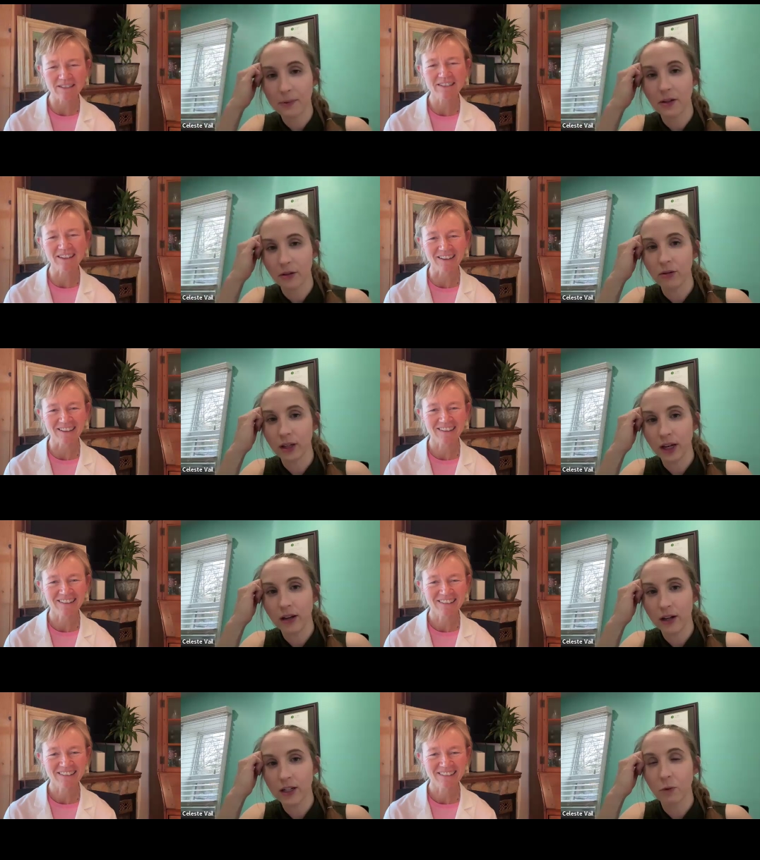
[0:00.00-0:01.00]

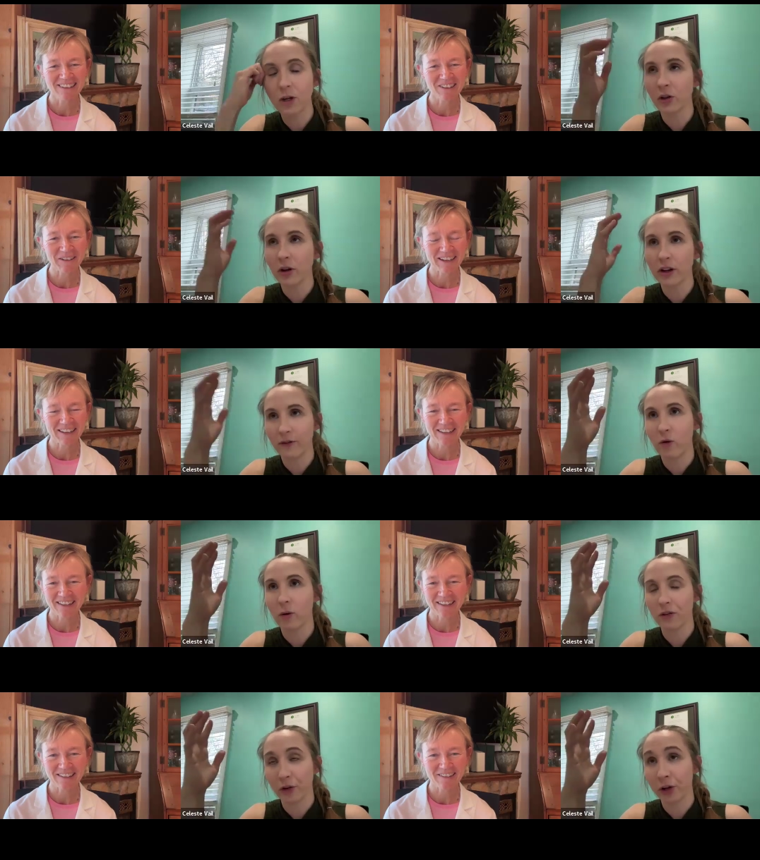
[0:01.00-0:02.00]
Speaker 1: Absolutely, because what you're looking
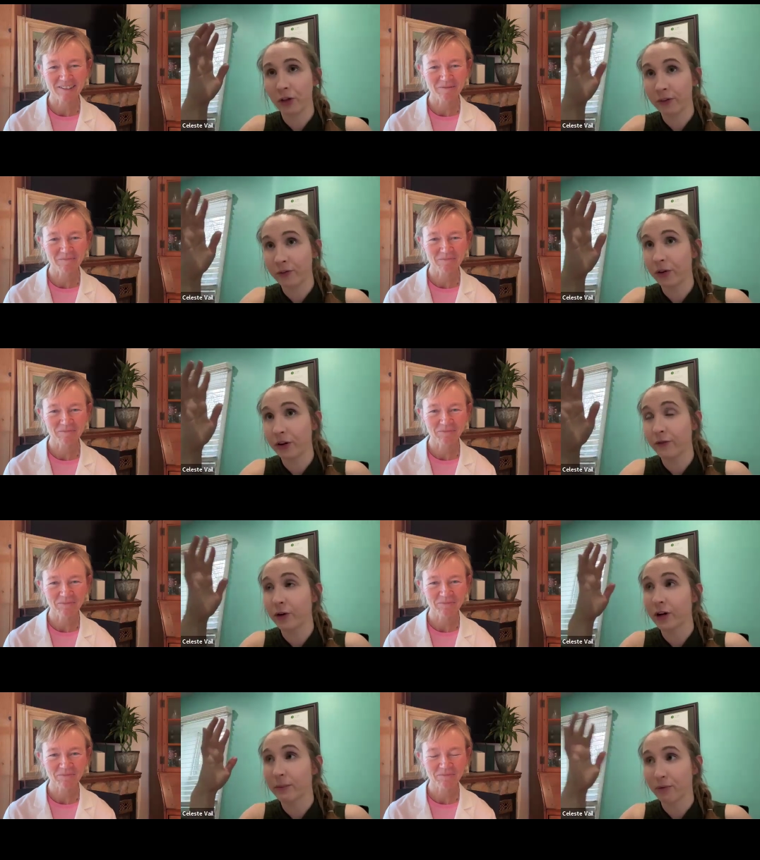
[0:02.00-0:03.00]
for if you're looking
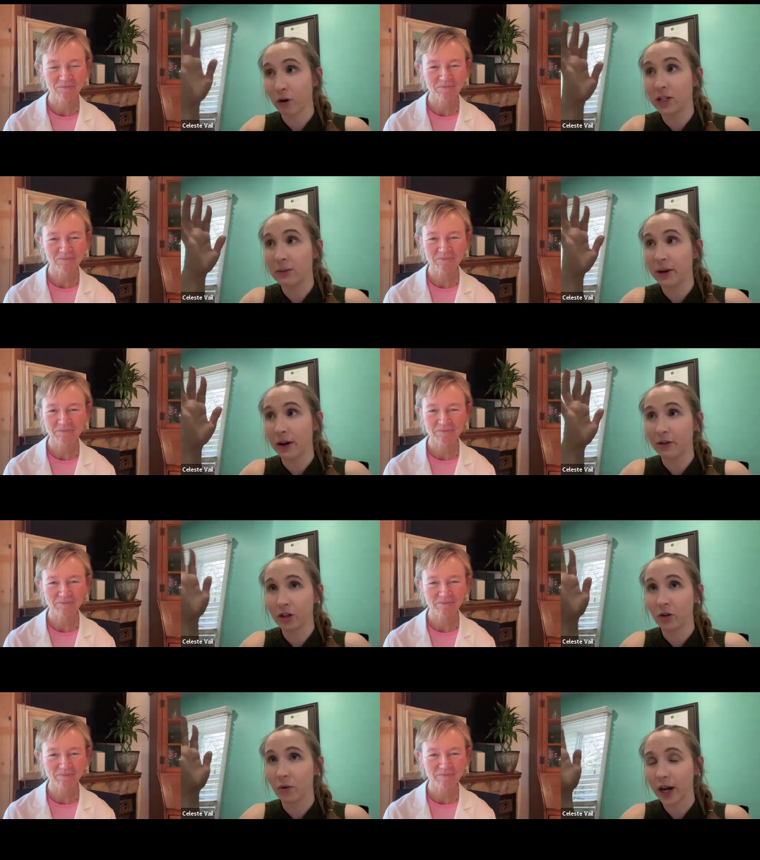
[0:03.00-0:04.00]
for a good protein powder
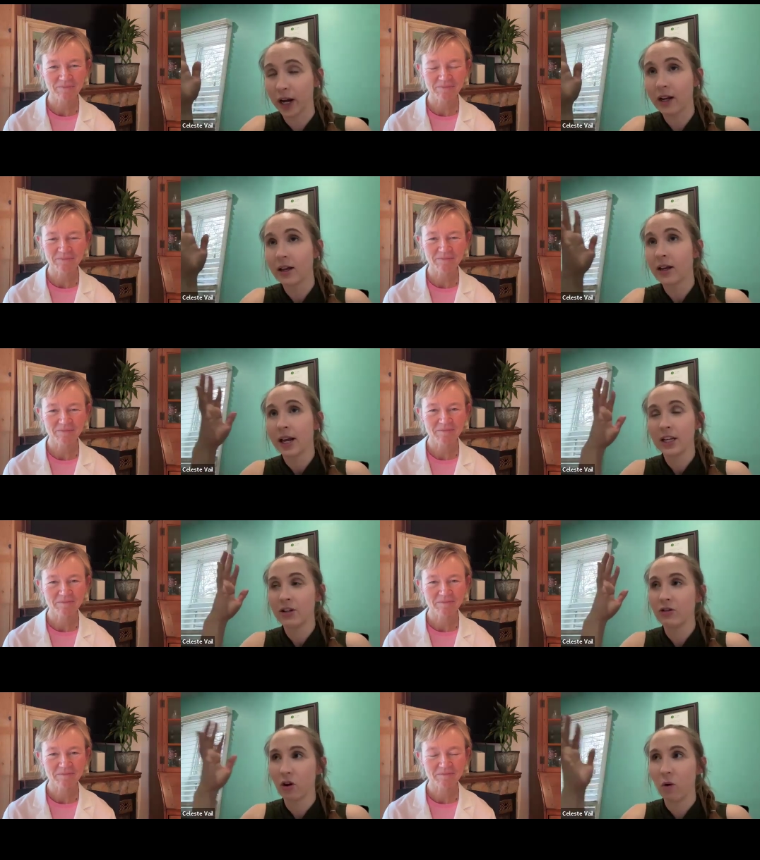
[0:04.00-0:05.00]
too, right?
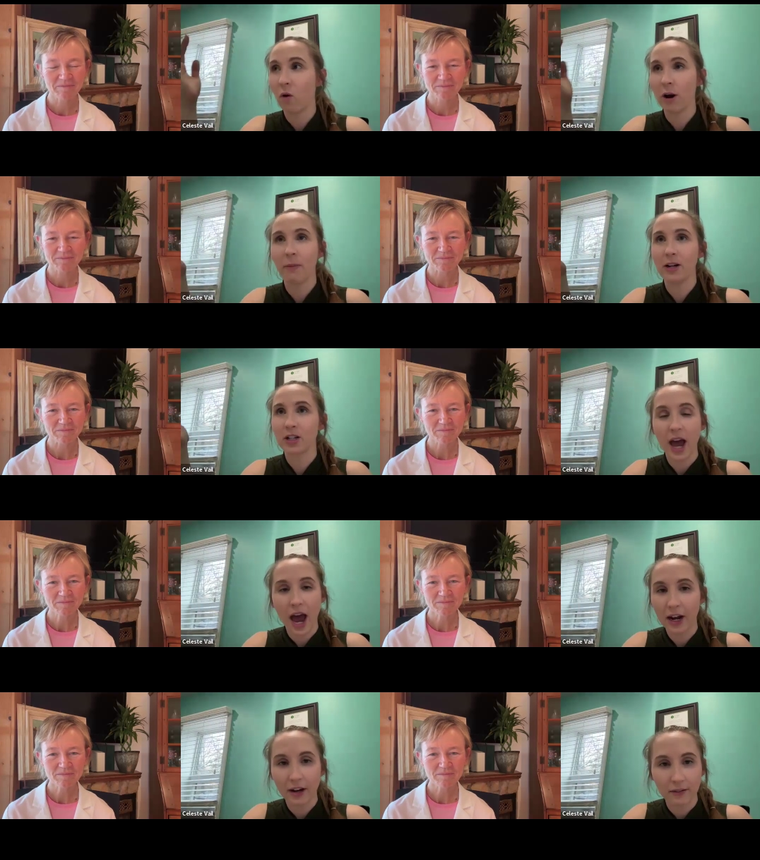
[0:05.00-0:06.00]
is you don't want a bunch of
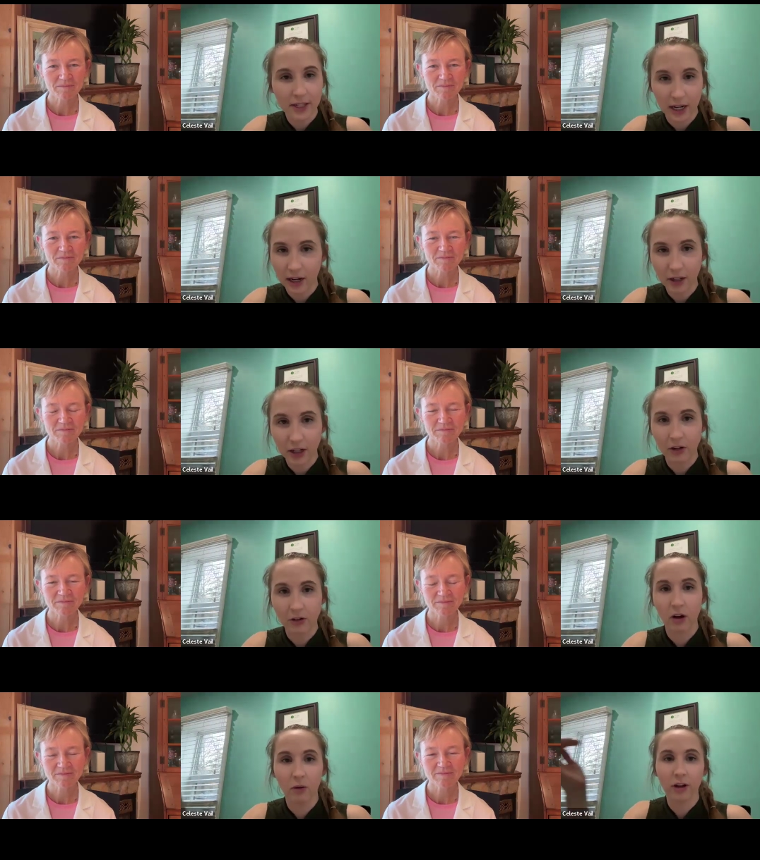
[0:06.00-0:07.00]
additives in it. Like
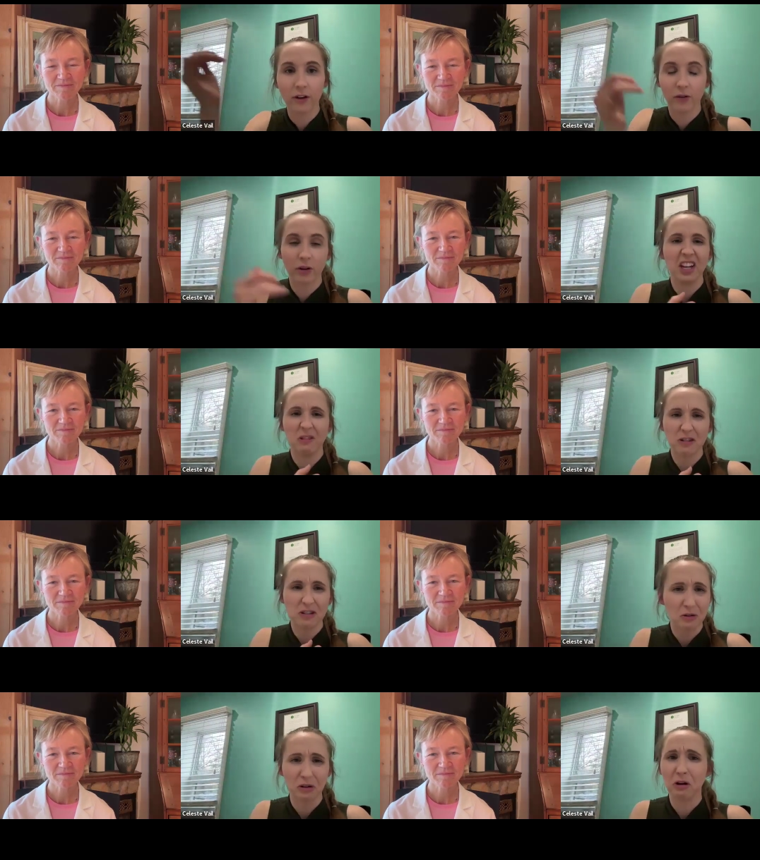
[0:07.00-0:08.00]
you're not looking for, you know,
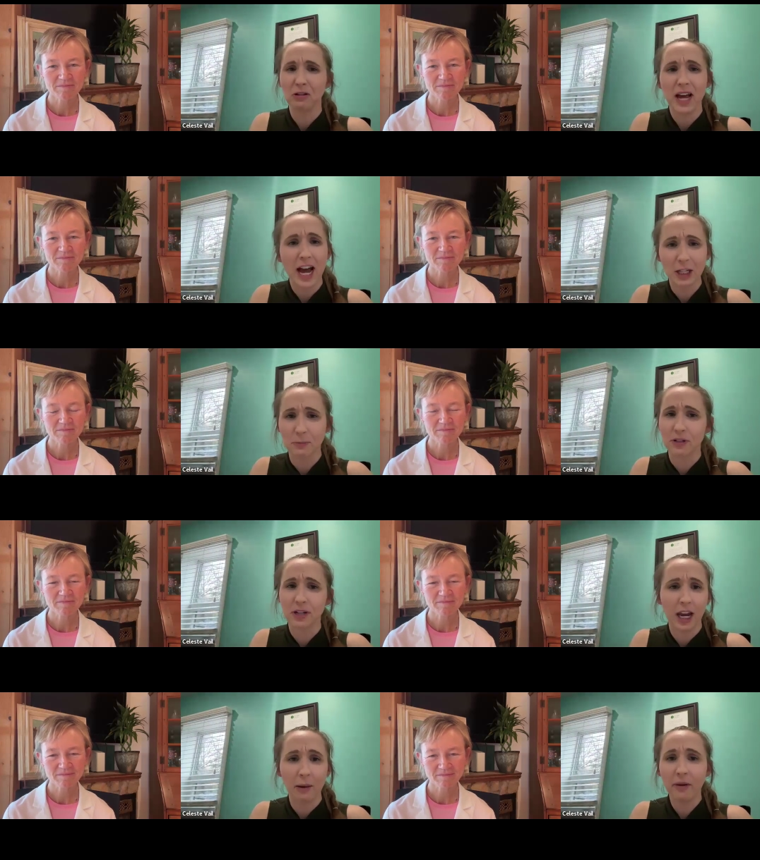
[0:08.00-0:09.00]
sucralose,
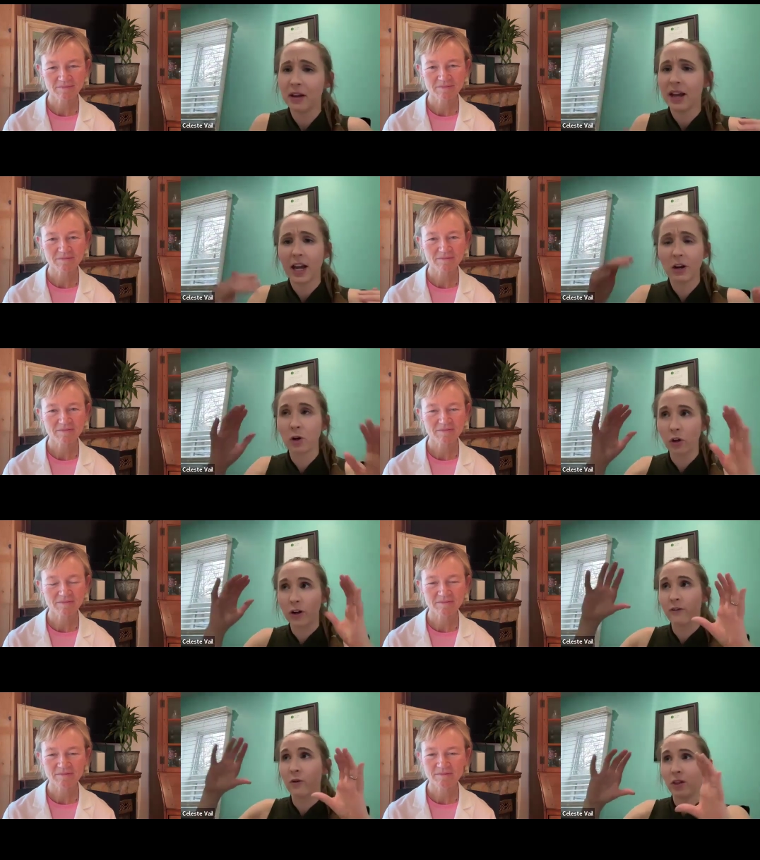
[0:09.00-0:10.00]
aspartame. You're
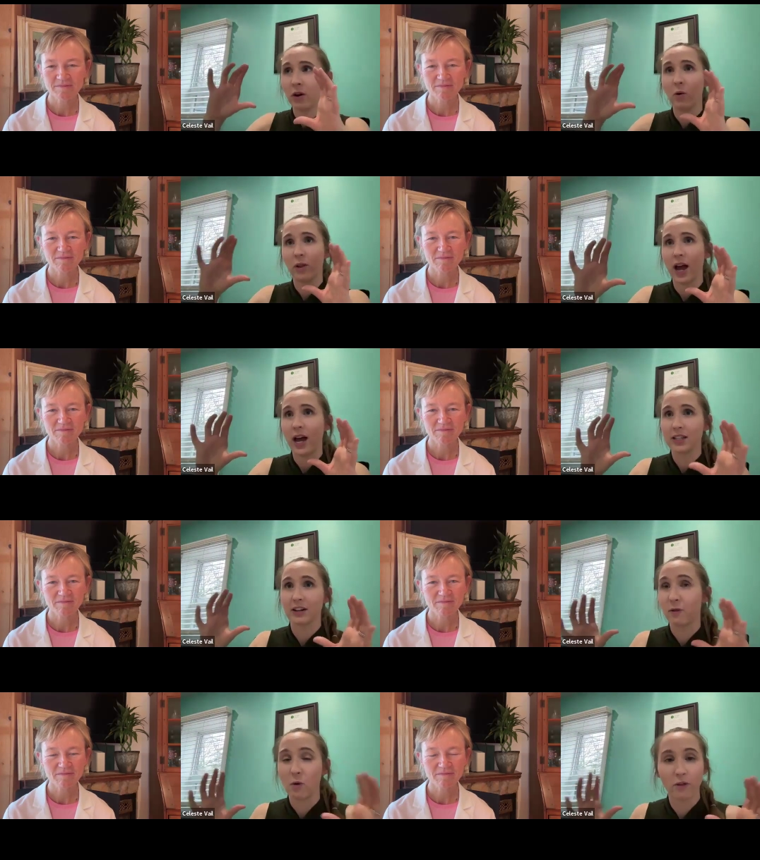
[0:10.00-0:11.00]
looking for one that only has
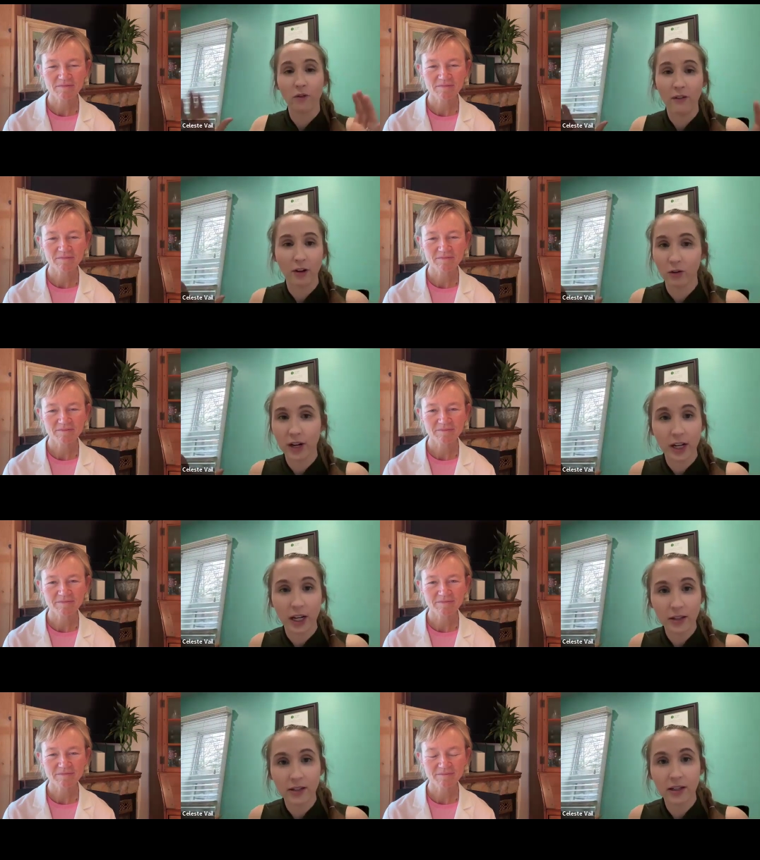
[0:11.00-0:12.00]
like four or five
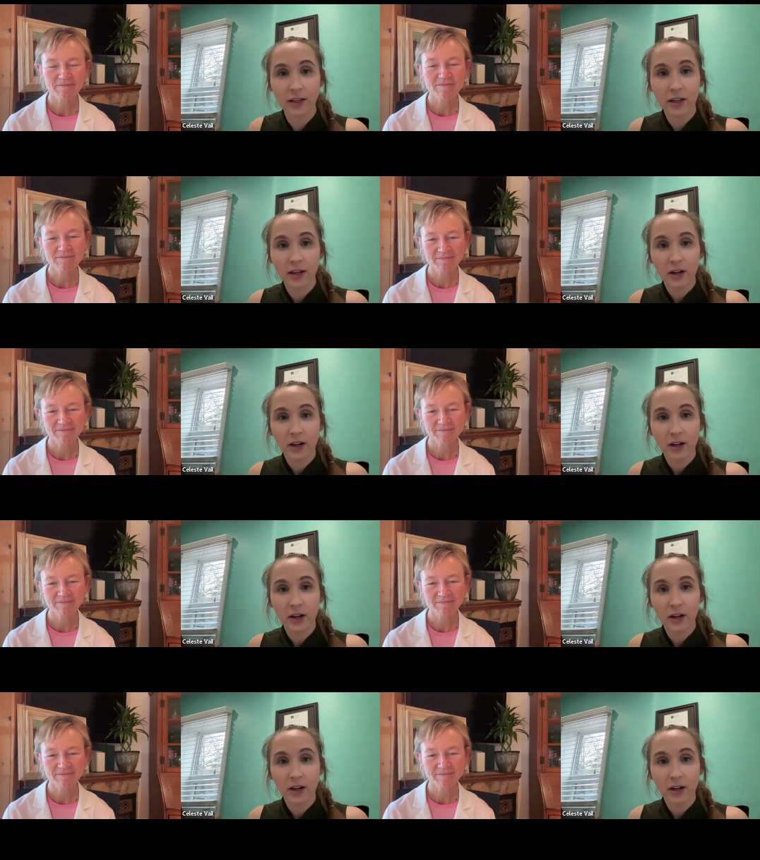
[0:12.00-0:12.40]
ingredients,